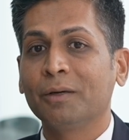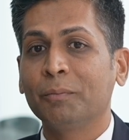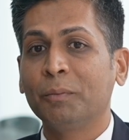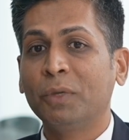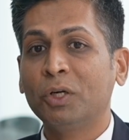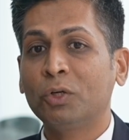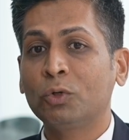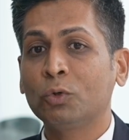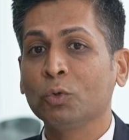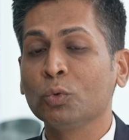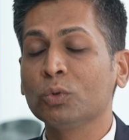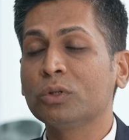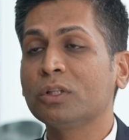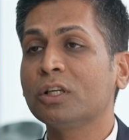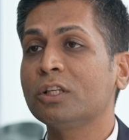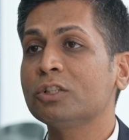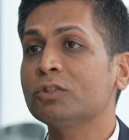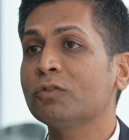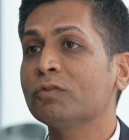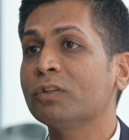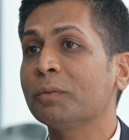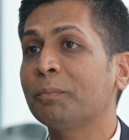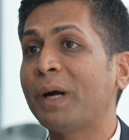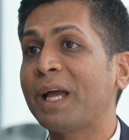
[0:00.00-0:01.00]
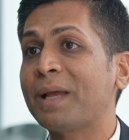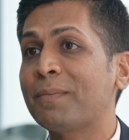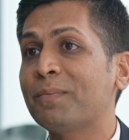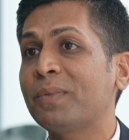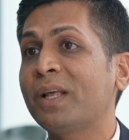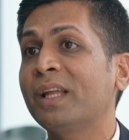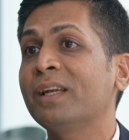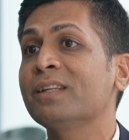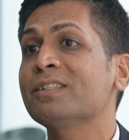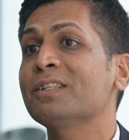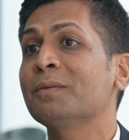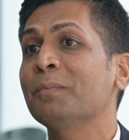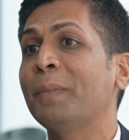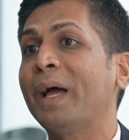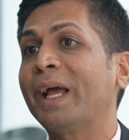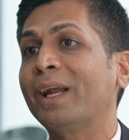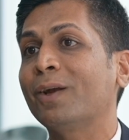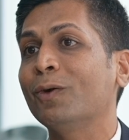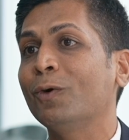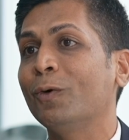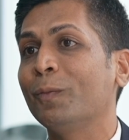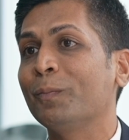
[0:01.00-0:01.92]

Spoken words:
But 2/3 of the pipeline is in Bangalore.